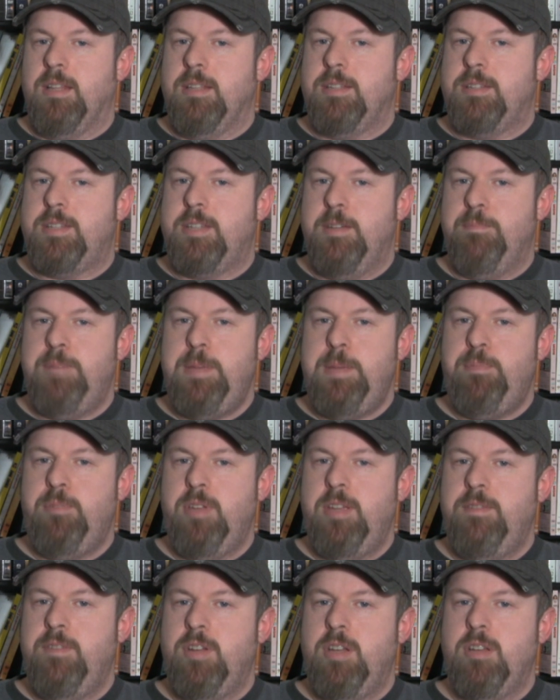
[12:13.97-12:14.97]
Some people
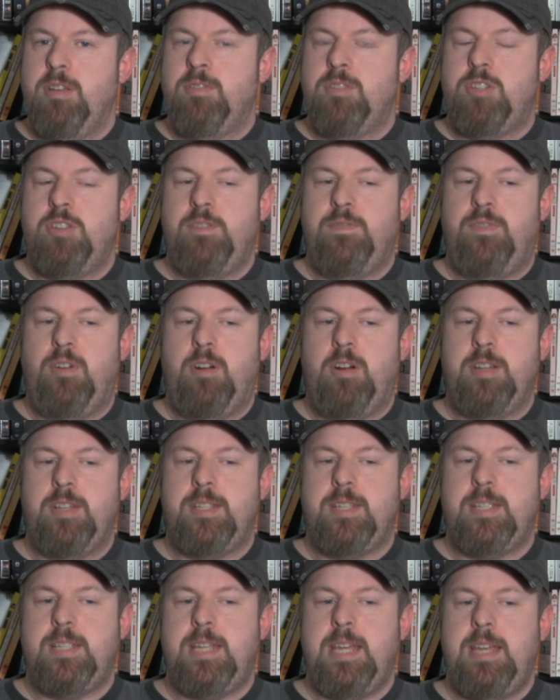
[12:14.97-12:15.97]
even go so far as
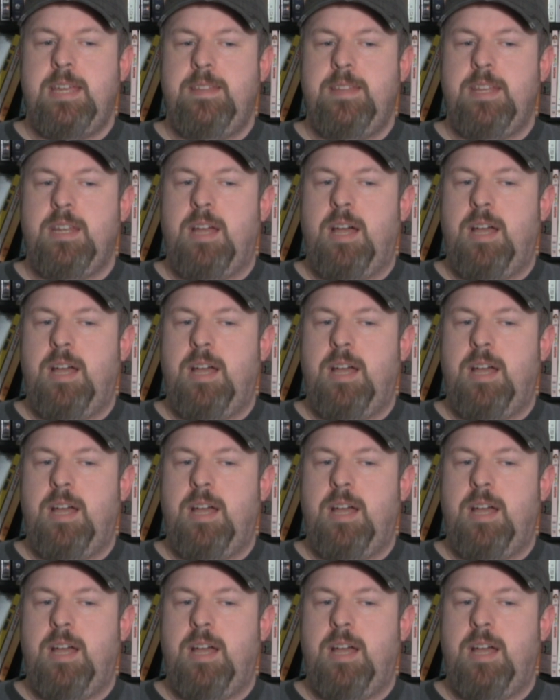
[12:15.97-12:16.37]
to say that